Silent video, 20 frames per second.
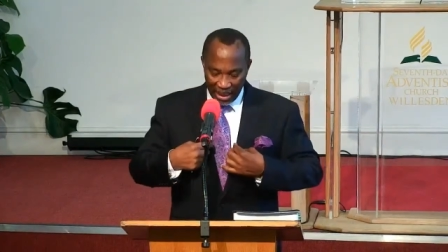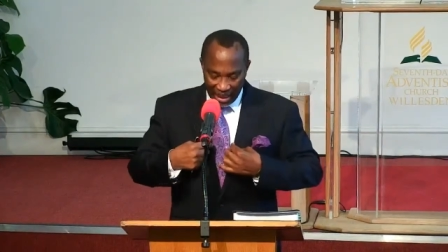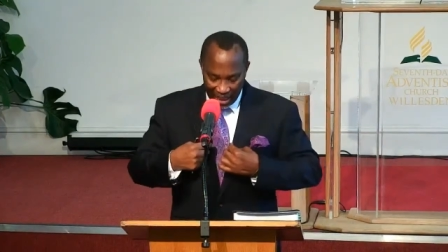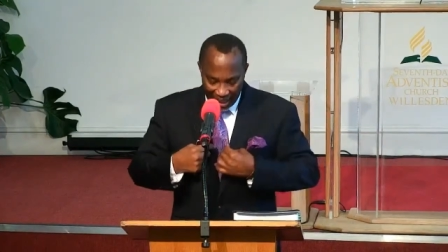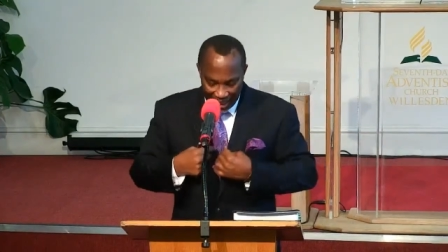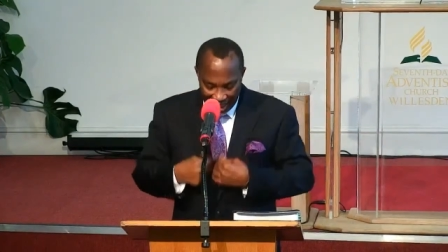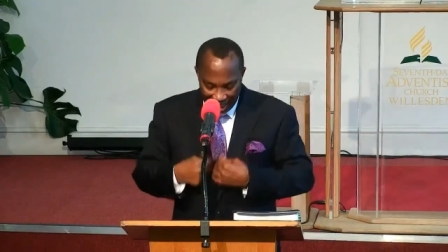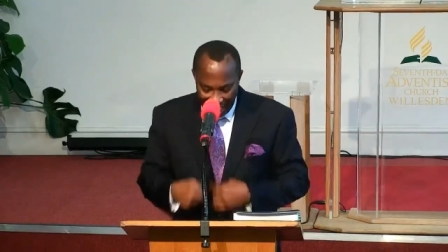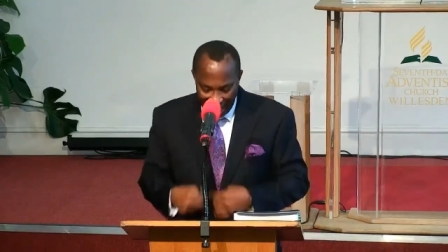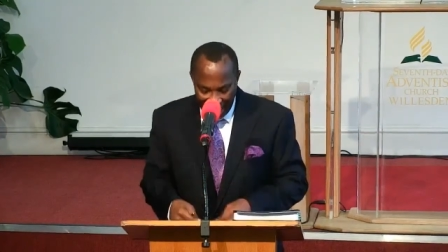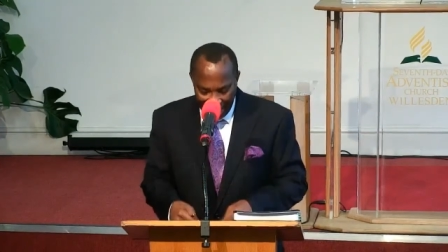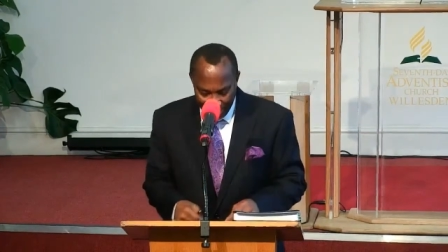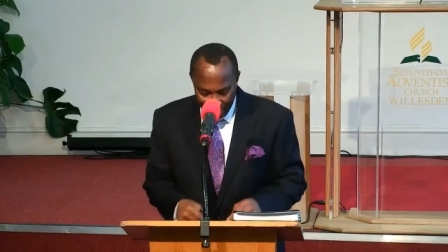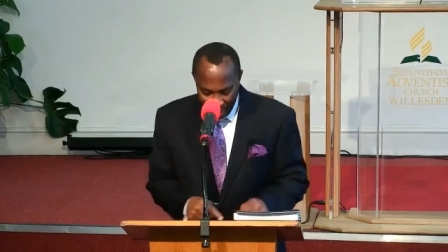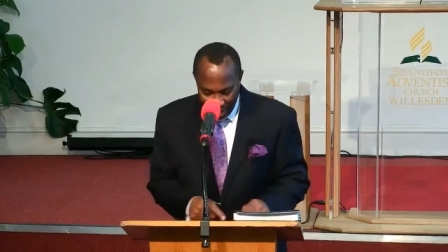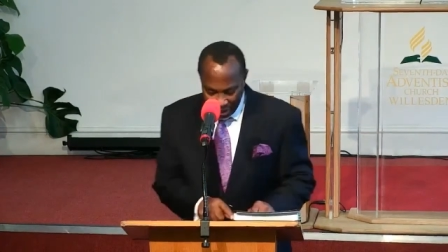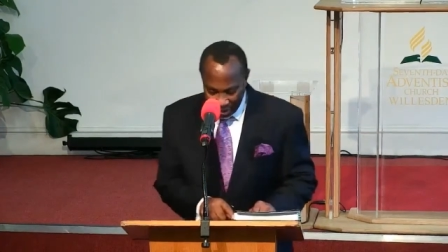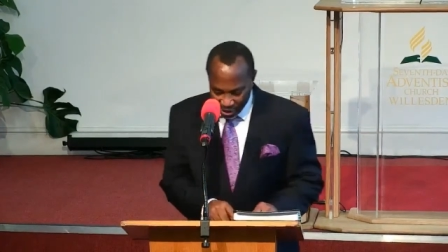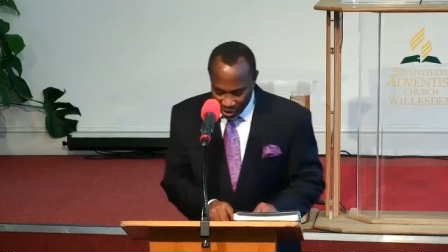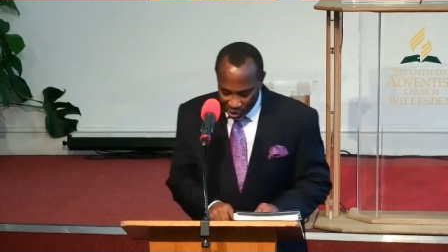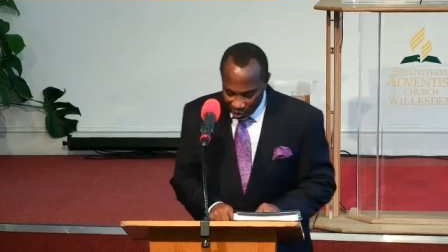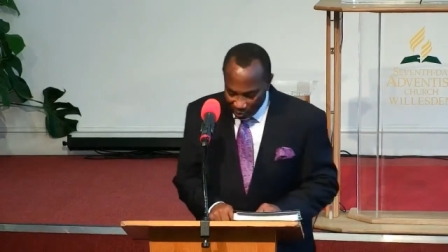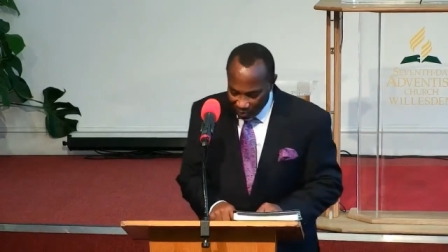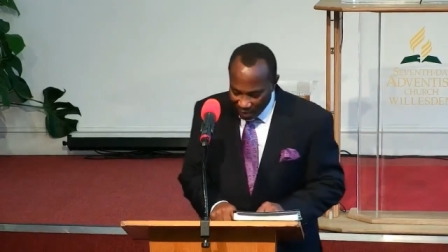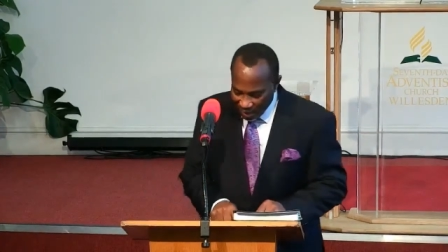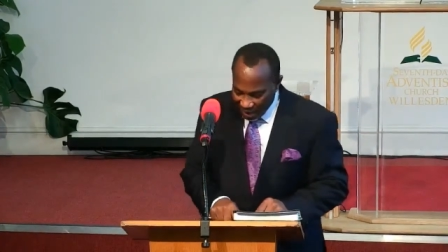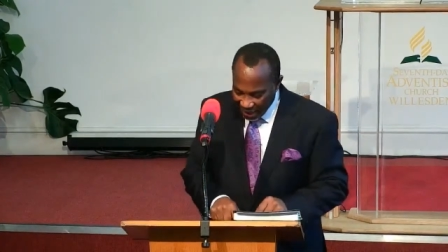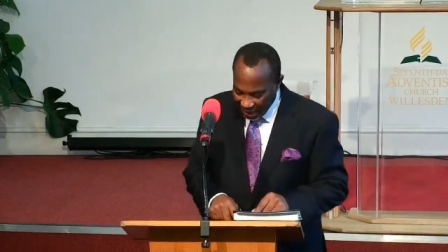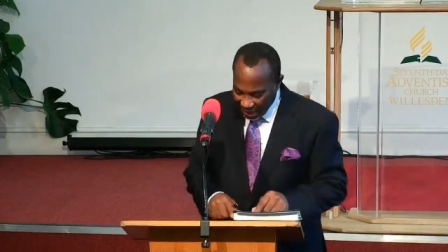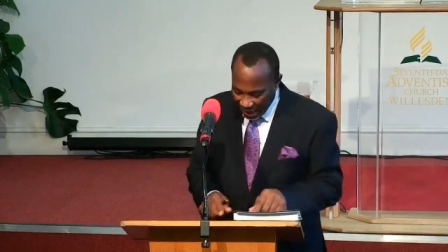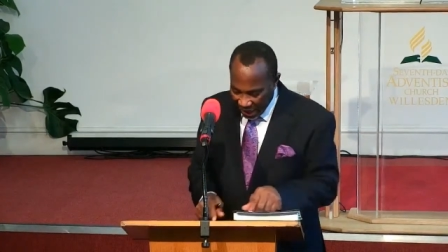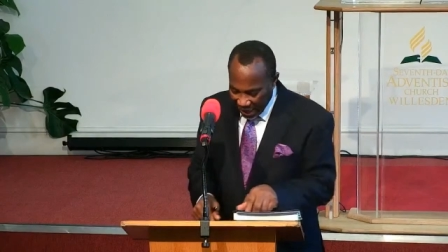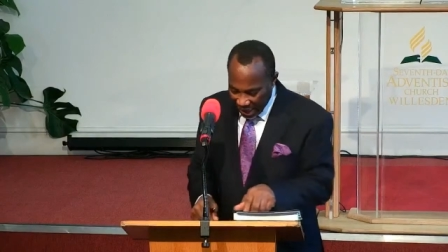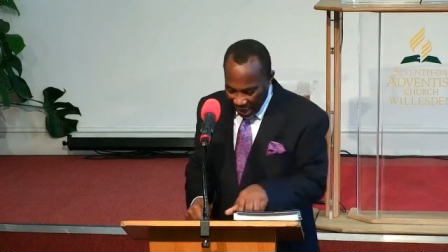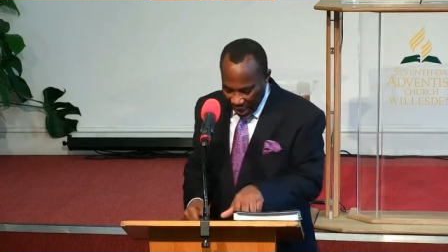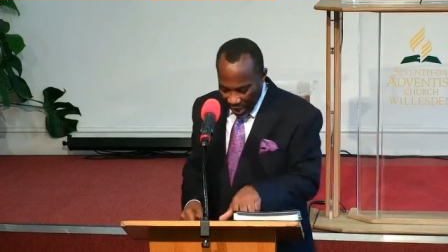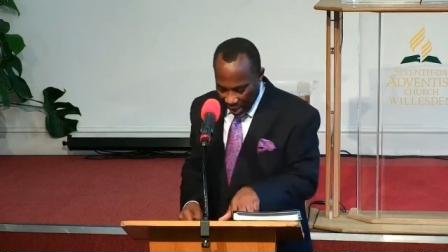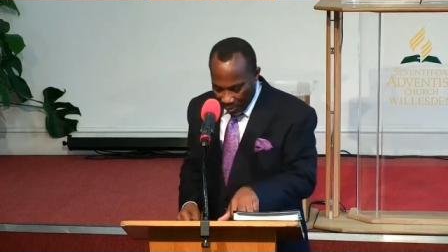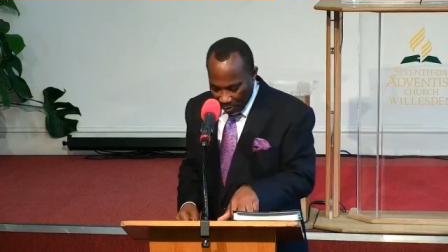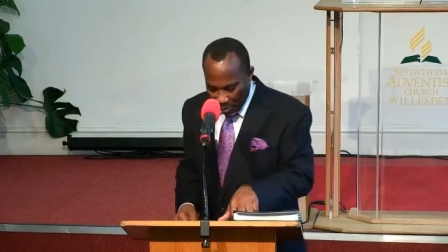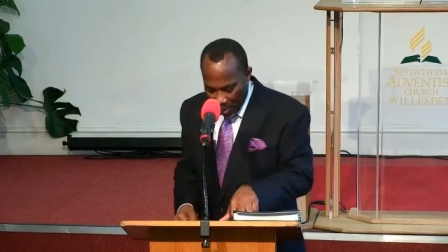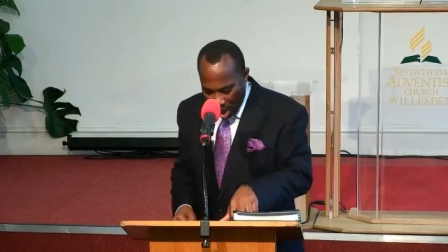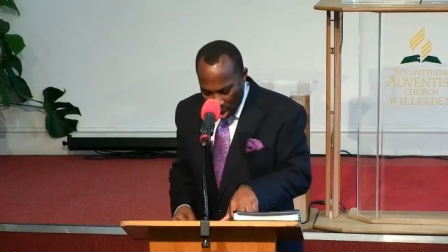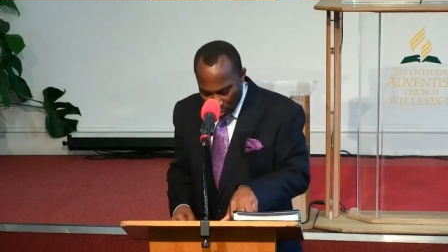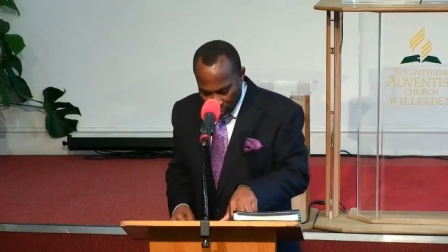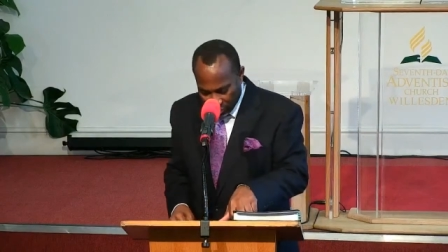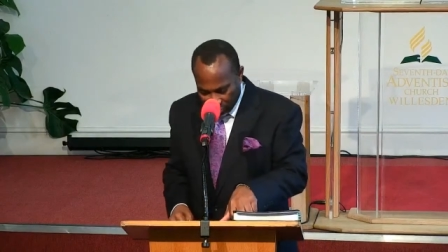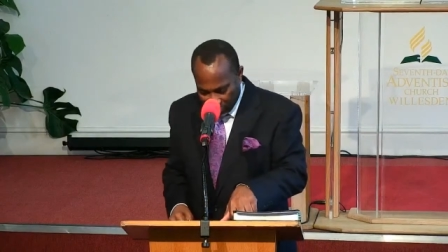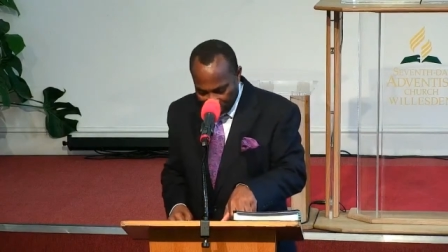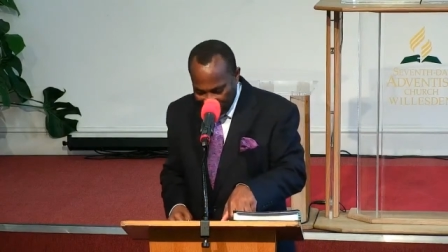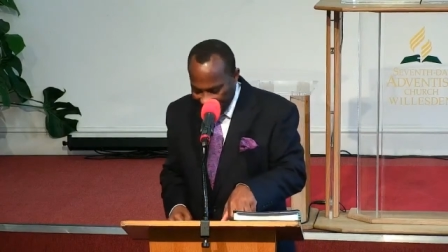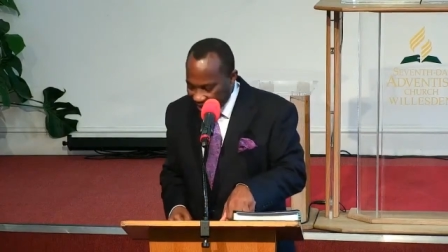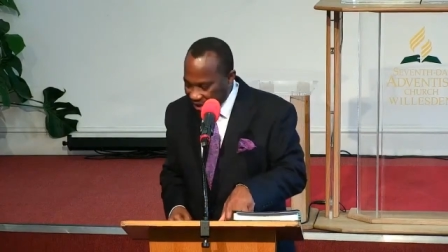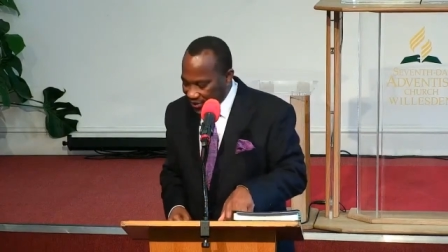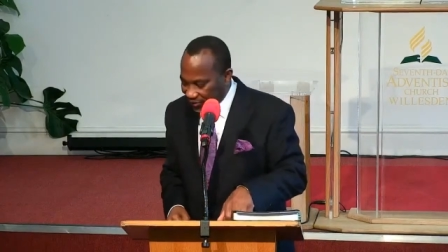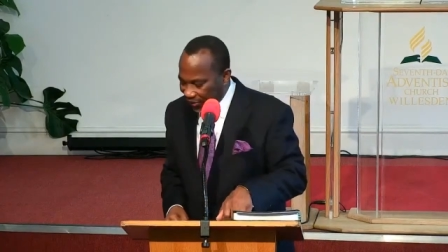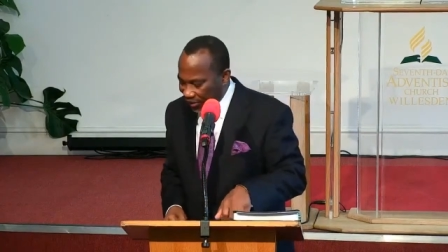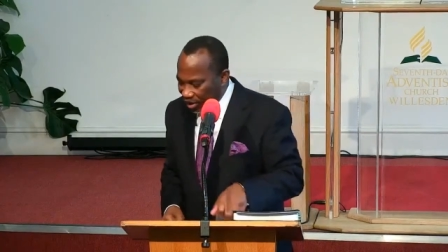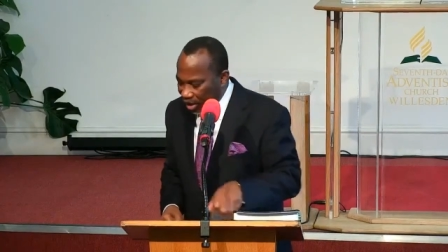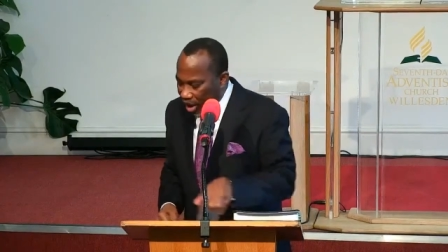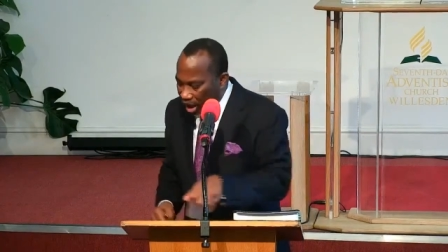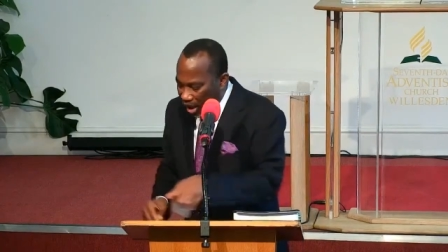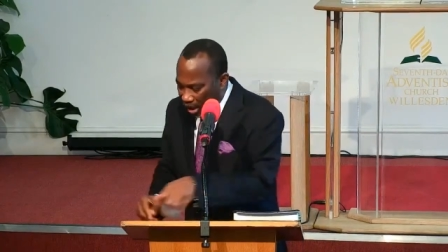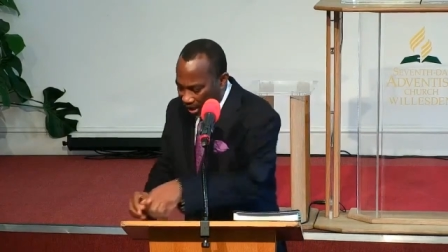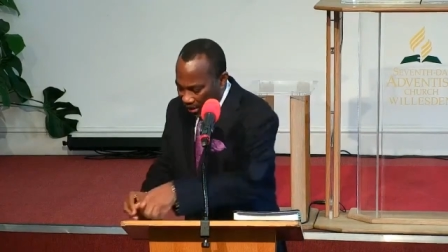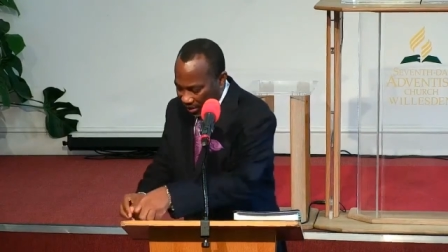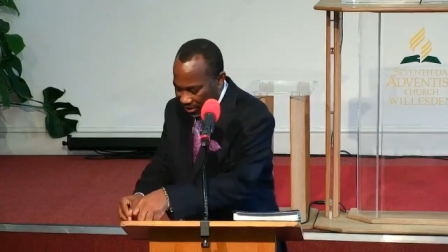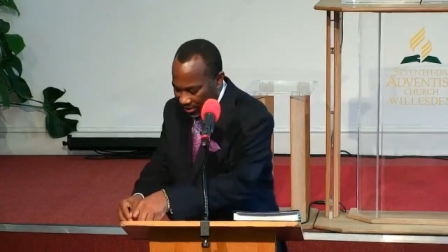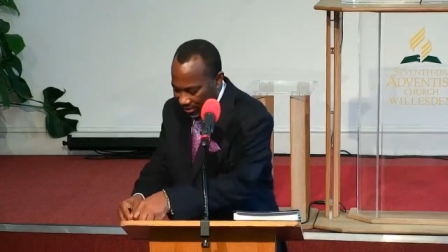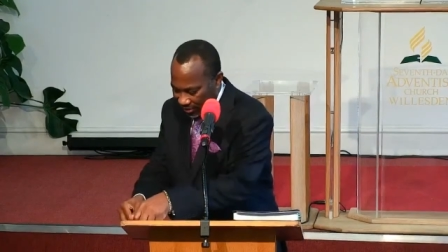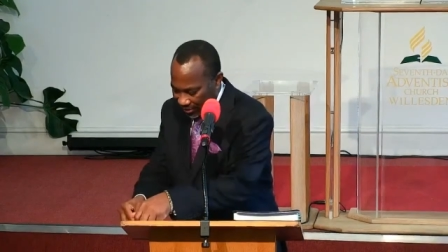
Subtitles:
claiming to be a mouthpiece for God.